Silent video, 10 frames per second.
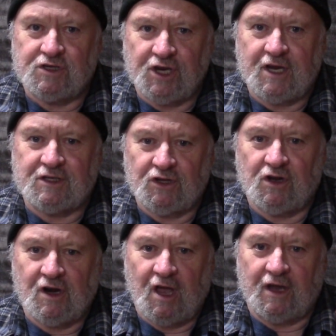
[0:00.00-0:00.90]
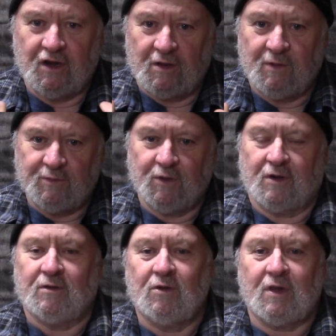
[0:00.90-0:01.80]
Chains Online, all one
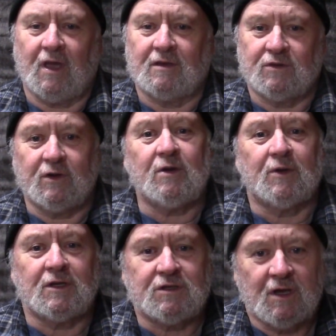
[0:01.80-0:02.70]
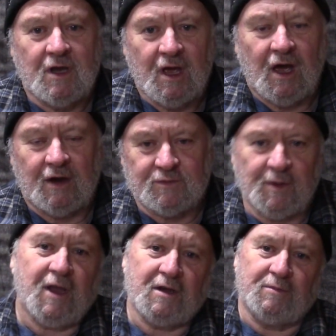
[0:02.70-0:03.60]
word. Okay, so anyways, I was
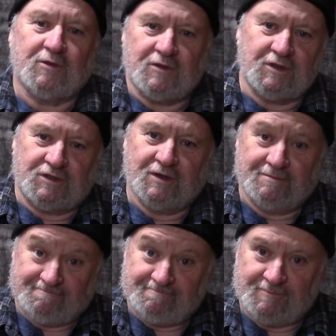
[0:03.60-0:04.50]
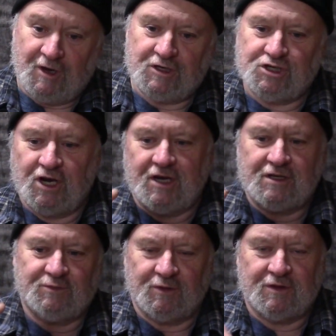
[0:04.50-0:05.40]
bragging about these nice
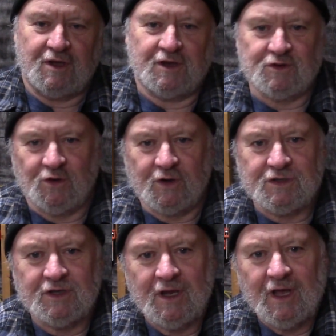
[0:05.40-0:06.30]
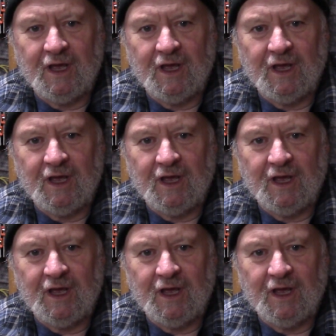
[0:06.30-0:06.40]
chains with the ice corks.